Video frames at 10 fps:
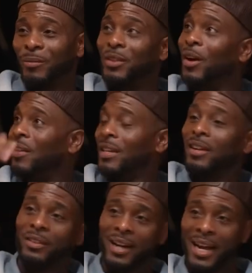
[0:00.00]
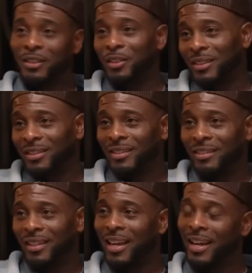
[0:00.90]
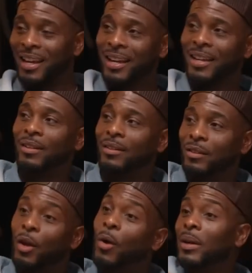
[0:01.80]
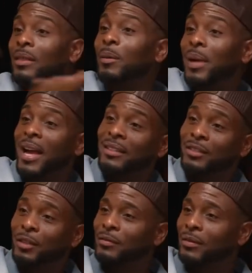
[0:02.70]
with all the other actors, and knowing the past of